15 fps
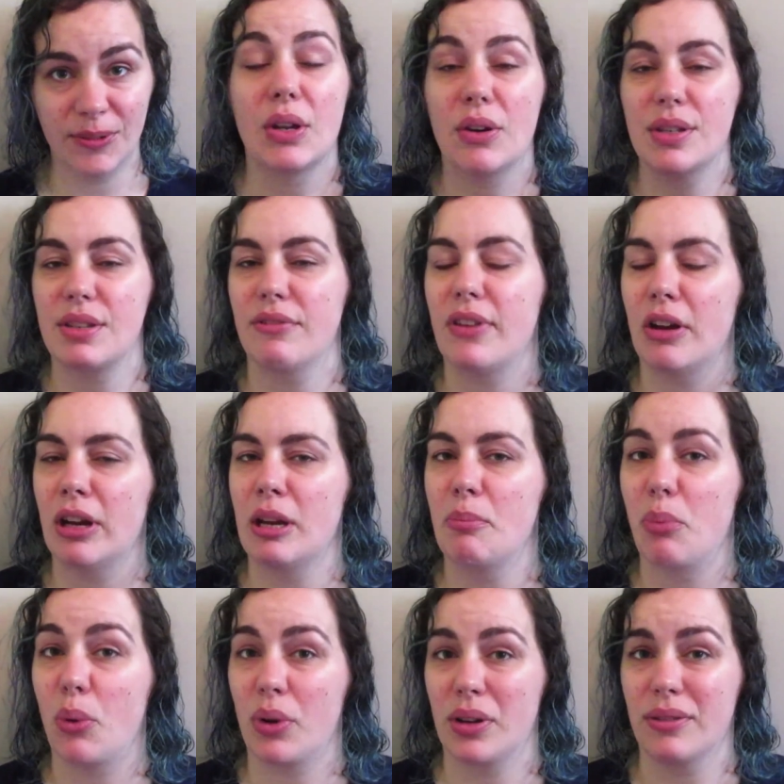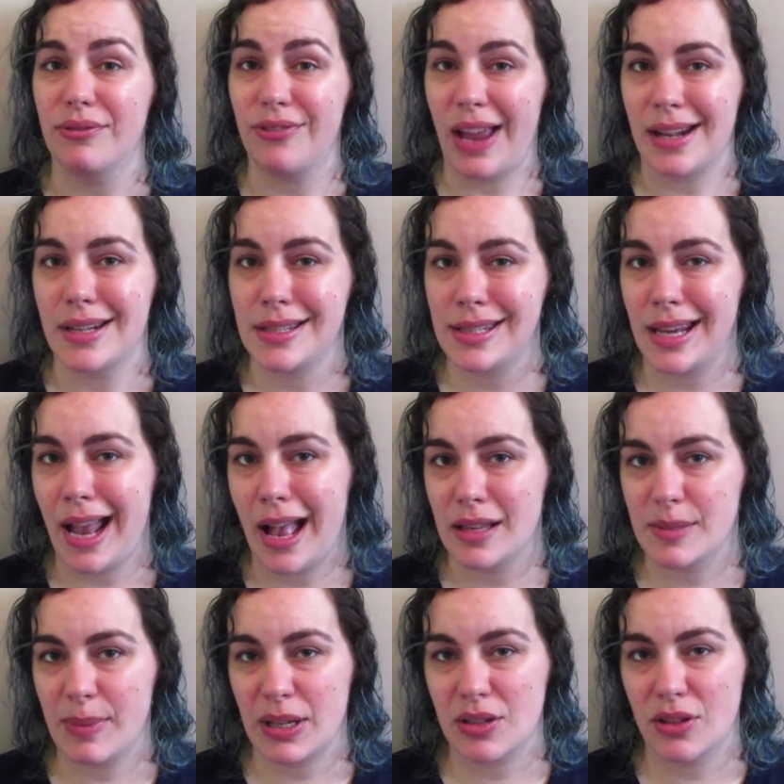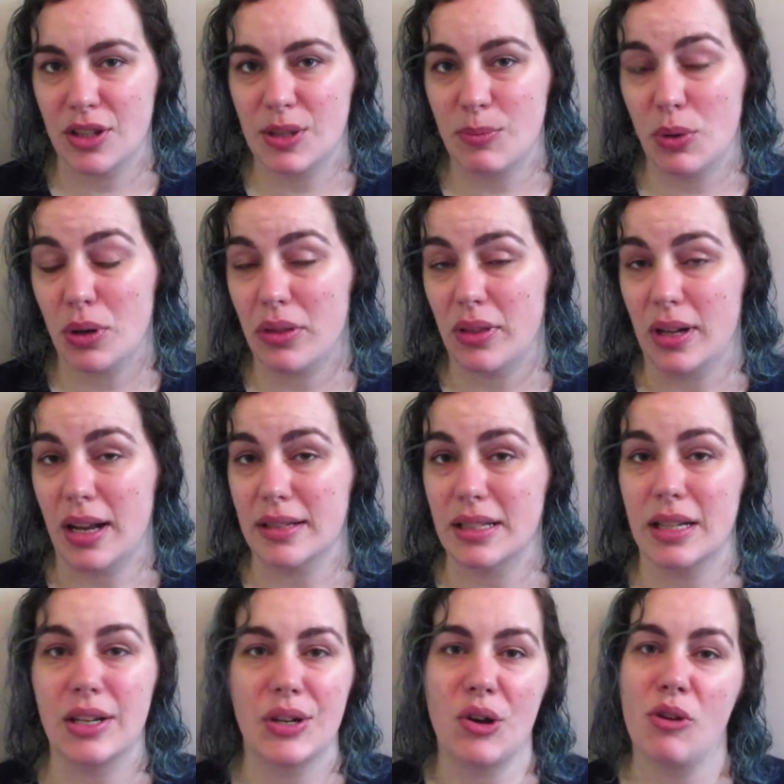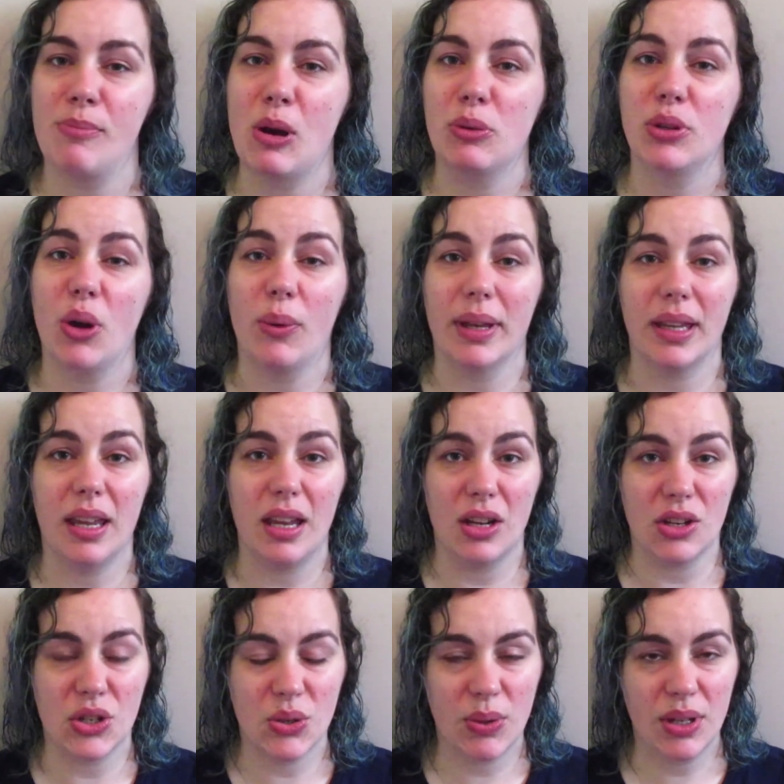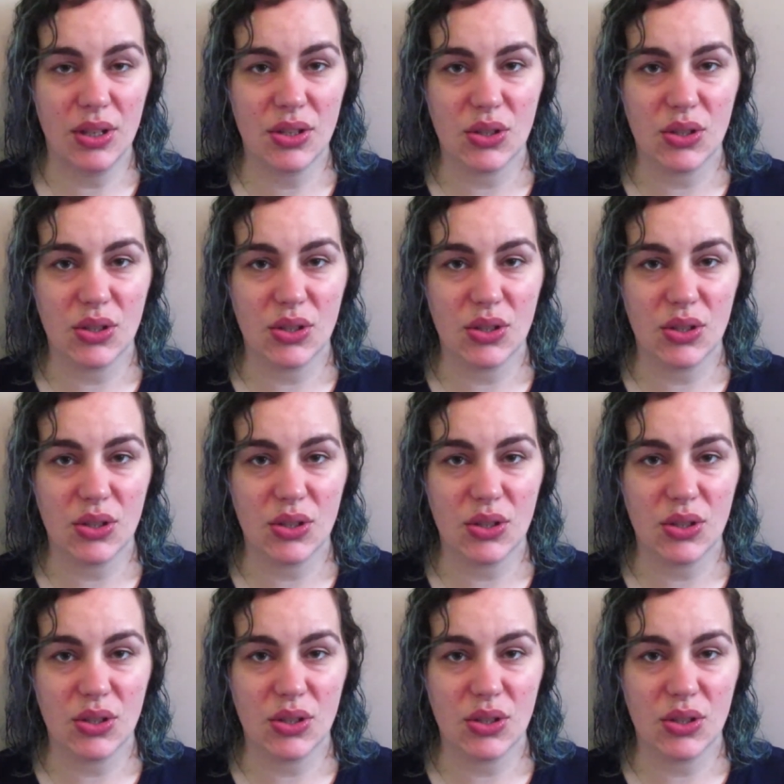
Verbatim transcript: There is a very important fantasy aspect to this book that I didn't know about going into it,